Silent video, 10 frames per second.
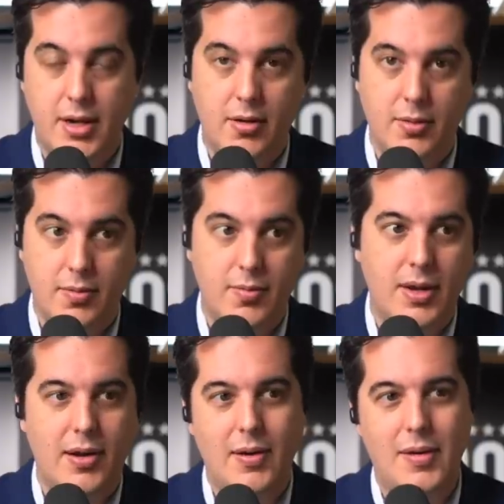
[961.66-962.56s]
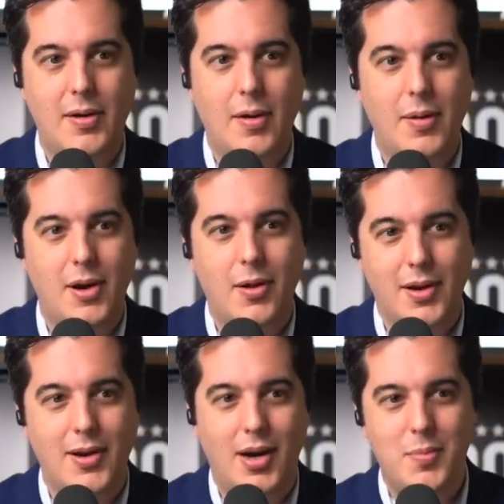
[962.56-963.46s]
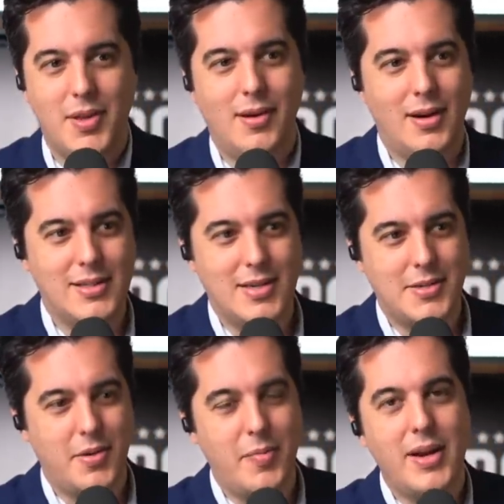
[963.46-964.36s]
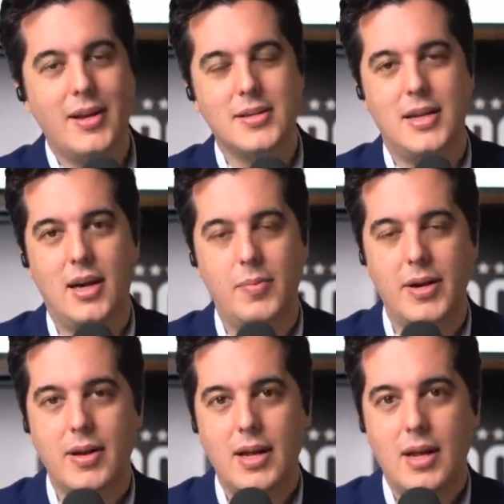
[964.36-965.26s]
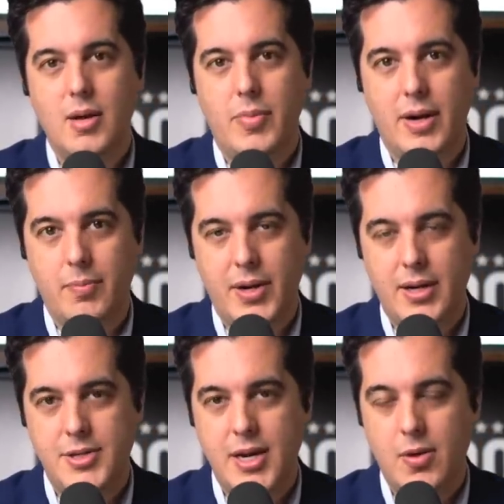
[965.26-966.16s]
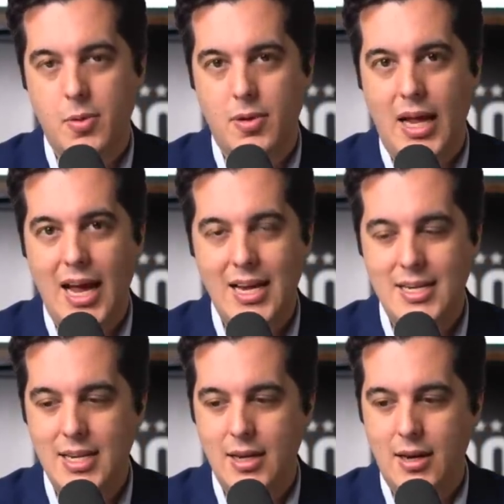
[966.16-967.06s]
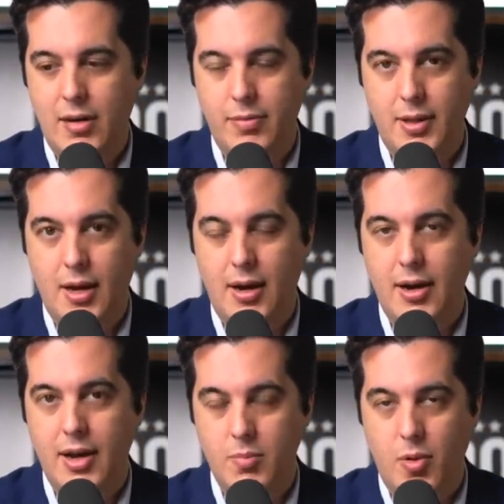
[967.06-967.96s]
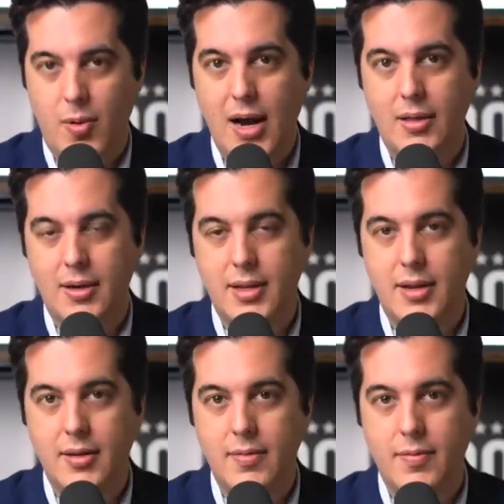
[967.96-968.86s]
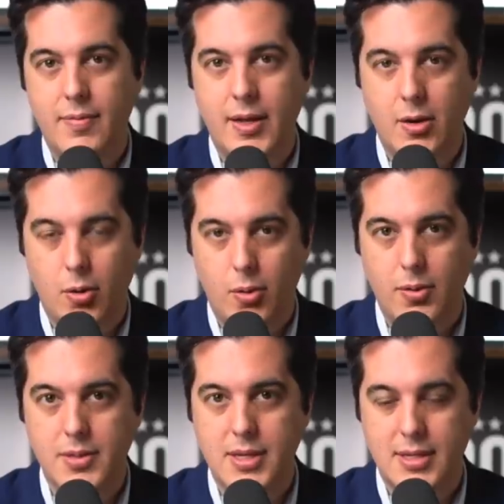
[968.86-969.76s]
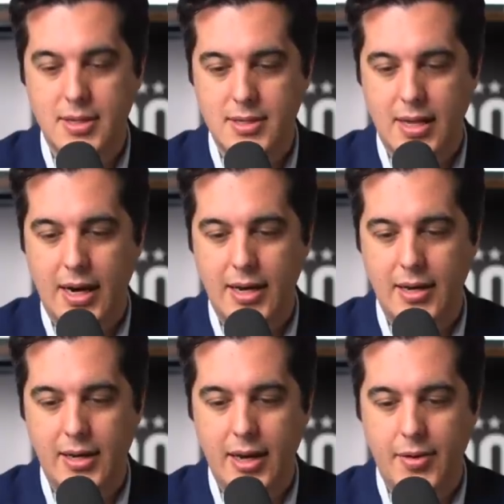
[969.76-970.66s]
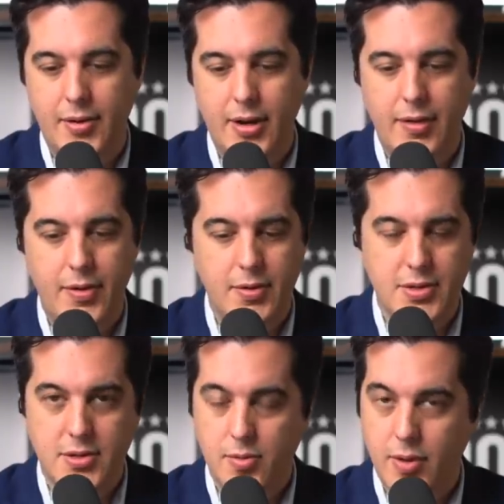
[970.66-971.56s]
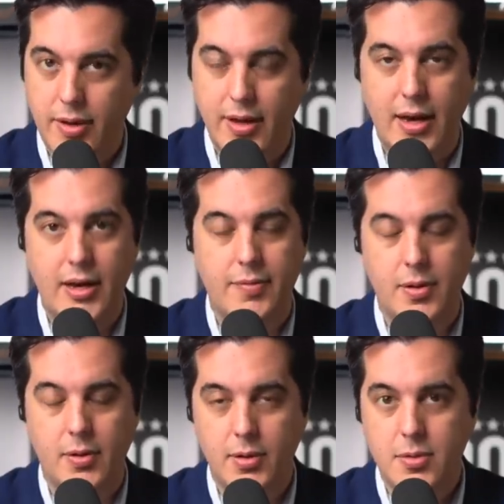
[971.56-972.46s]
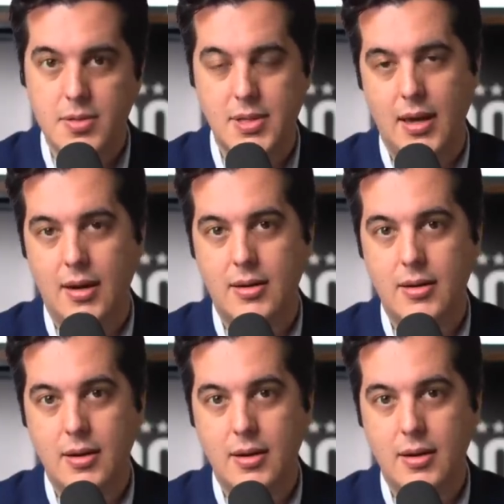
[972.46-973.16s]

you know, I don't want to call it common law because it has other meanings now, but a general idea of law and morality that holds a society together. And if you destroy that, if you lose that,